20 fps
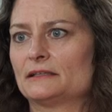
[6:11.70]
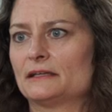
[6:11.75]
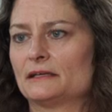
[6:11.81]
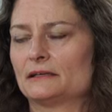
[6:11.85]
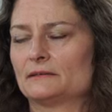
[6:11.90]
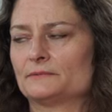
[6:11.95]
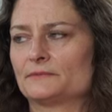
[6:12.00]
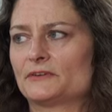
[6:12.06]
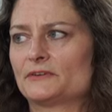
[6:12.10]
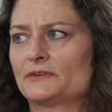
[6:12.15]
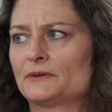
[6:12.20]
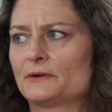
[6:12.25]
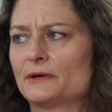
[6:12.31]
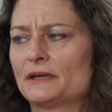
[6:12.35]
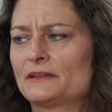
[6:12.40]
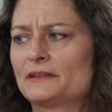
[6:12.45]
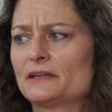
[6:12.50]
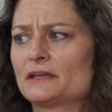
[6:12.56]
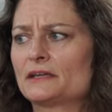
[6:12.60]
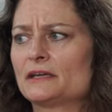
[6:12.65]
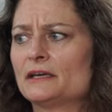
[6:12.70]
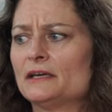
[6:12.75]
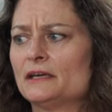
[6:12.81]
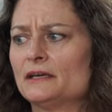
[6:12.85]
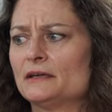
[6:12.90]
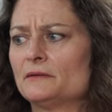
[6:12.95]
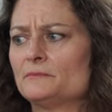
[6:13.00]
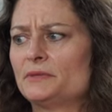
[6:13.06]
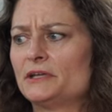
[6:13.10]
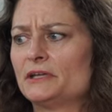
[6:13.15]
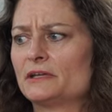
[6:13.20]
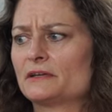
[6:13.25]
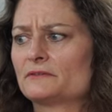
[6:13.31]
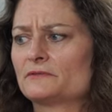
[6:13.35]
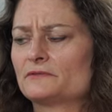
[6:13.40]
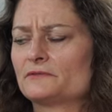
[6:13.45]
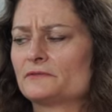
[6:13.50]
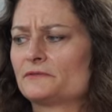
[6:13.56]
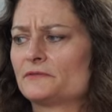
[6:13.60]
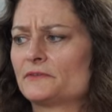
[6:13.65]
So um,
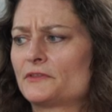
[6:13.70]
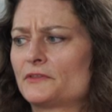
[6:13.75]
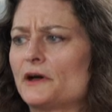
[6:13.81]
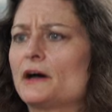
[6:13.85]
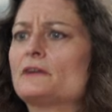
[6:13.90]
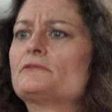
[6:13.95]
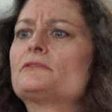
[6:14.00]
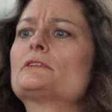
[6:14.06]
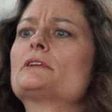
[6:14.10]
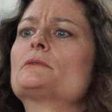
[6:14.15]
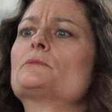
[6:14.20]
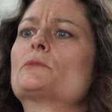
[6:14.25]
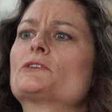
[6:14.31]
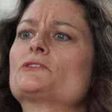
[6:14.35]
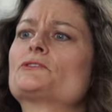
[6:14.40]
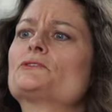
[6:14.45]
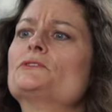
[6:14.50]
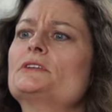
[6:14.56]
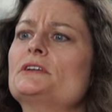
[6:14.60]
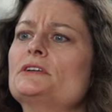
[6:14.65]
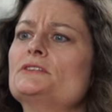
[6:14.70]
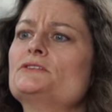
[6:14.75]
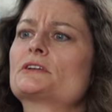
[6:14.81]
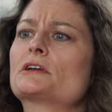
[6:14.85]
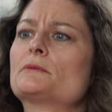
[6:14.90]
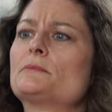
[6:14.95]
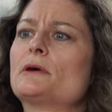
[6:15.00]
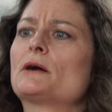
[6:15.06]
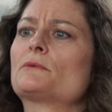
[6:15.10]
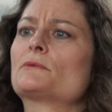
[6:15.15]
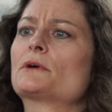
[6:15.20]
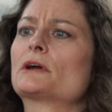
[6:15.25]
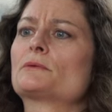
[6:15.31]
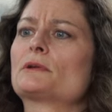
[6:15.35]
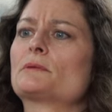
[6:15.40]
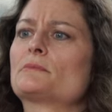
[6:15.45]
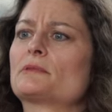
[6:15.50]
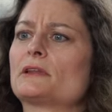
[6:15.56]
being thoughtful and more strategic about where we